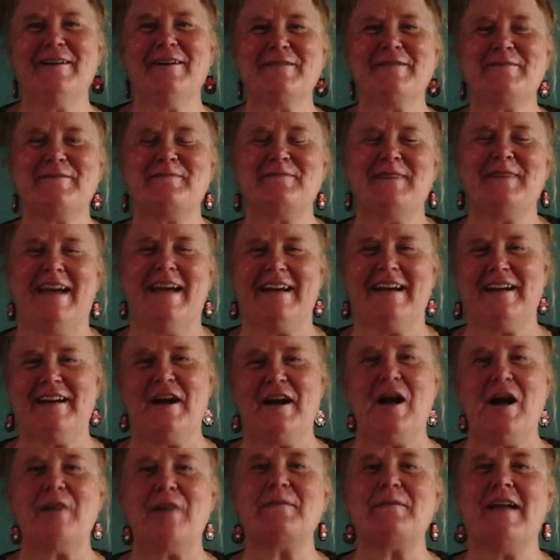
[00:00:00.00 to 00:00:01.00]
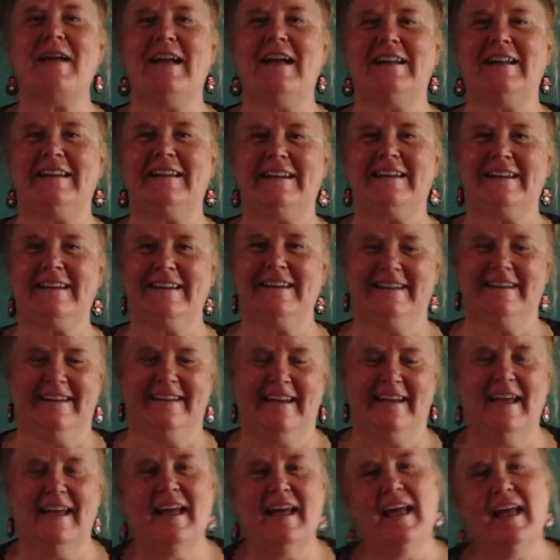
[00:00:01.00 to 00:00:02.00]
Welcome back. I'm Helen,
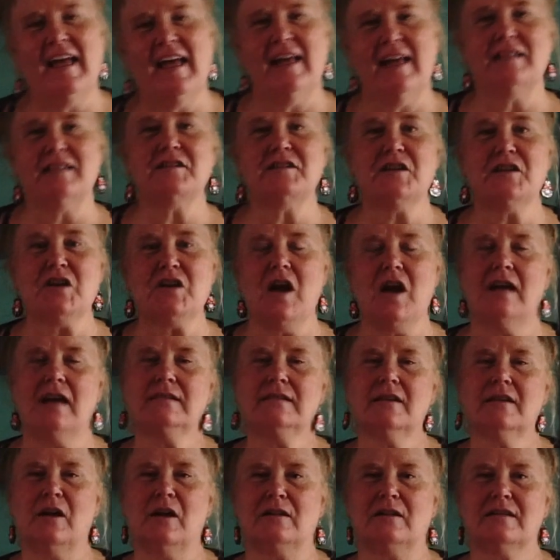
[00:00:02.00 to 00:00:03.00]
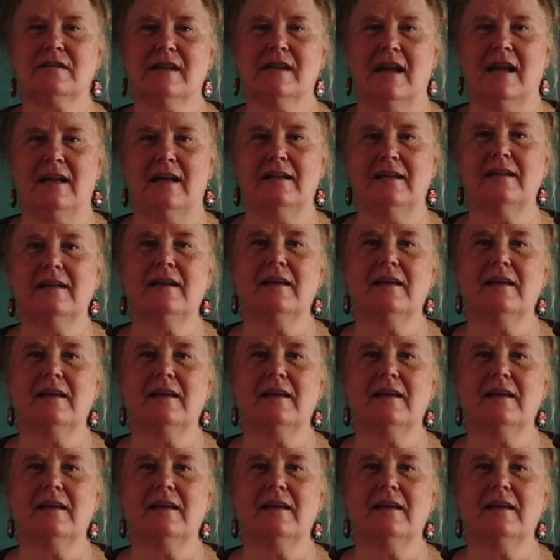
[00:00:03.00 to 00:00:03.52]
and tonight's cocktail